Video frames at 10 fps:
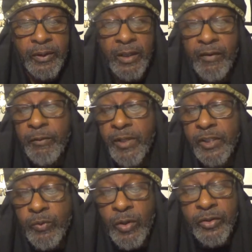Every
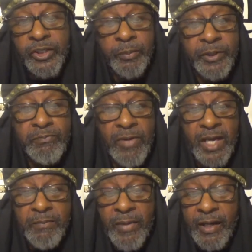man's work shall be
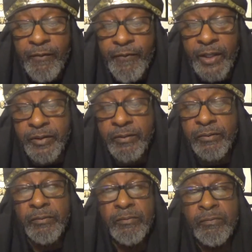made manifest
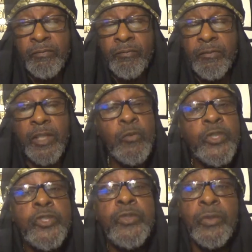in
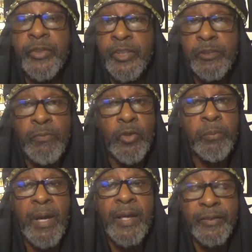what you're doing in these
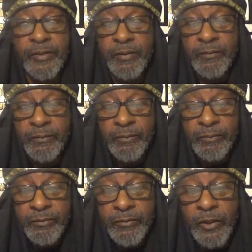mortal bodies.
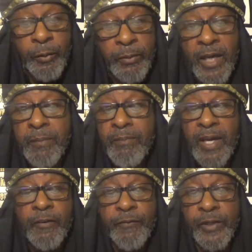It's going to be made
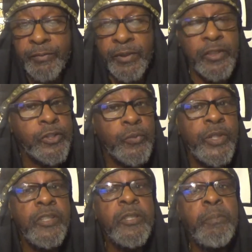manifest because it's
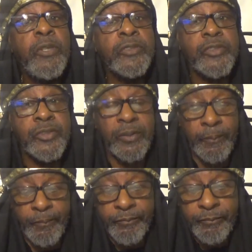written in the books.
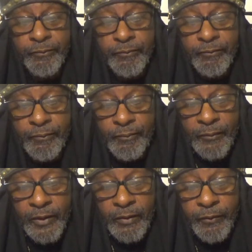
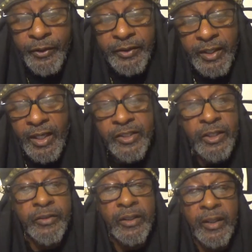For the day
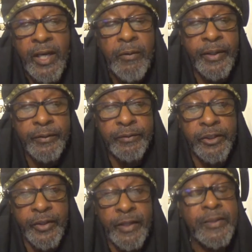shall declare it.
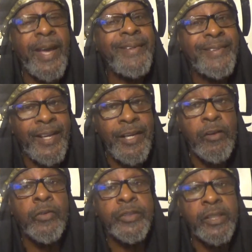See that? That day
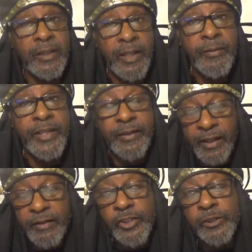going to declare it. That
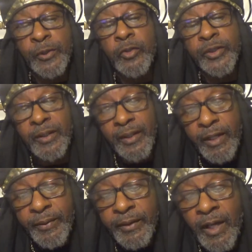day of judgment going to
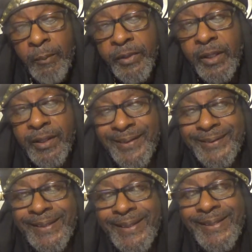declare it
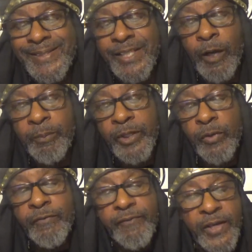because it shall be
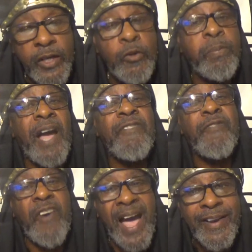revealed by
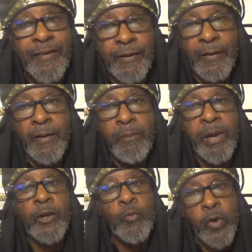fire,
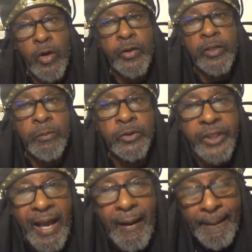by the word of the
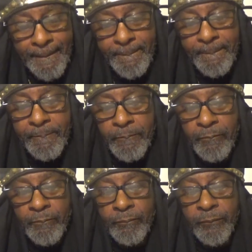Most High.
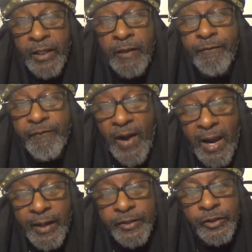And that
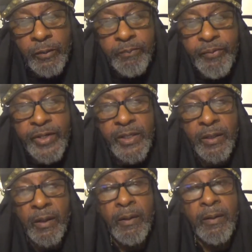fire is going to
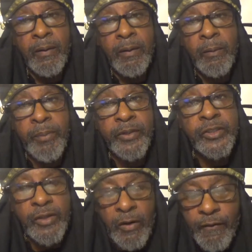bring upon
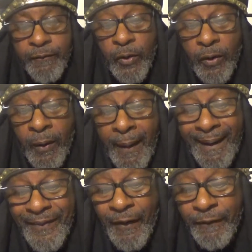this earth. For
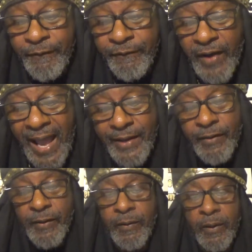the
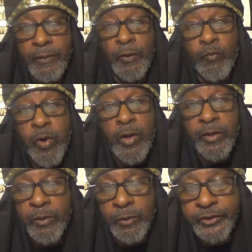fire, the word
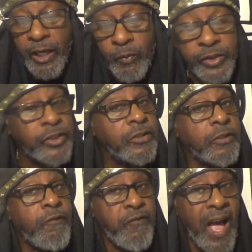of the Most High, which is
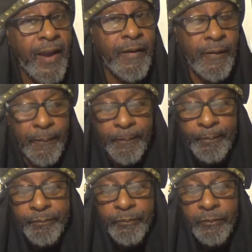the fire,
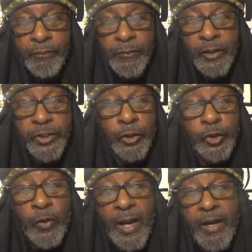shall
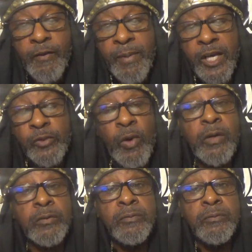try every man's work